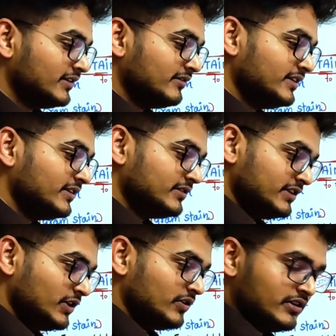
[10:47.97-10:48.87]
we
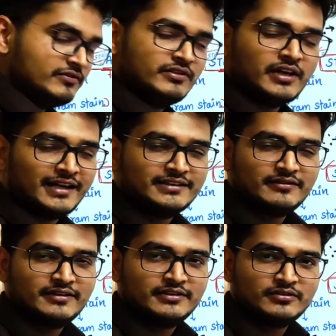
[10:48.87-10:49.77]
either
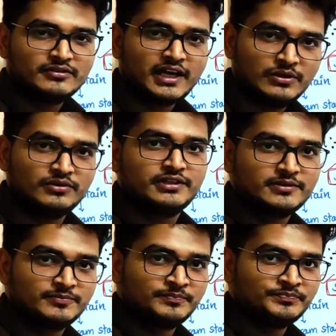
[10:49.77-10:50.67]
dilute it,
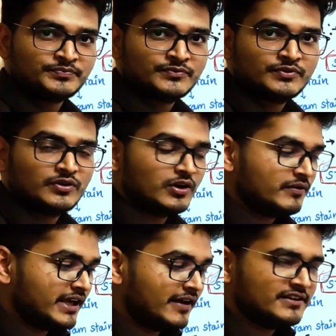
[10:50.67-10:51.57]
or
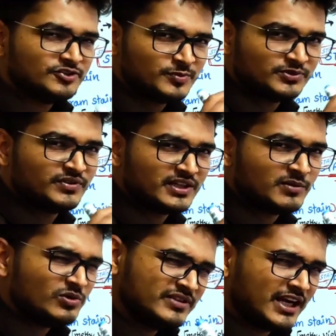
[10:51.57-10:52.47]
we have the specific
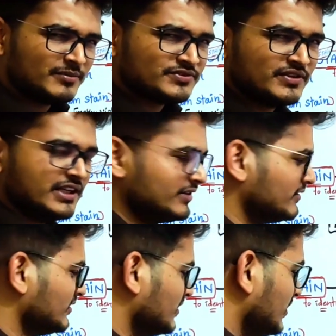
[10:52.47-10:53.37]
amount that much we
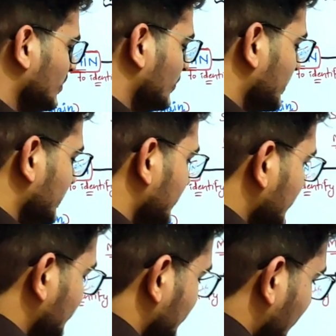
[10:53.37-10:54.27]
need. Okay, so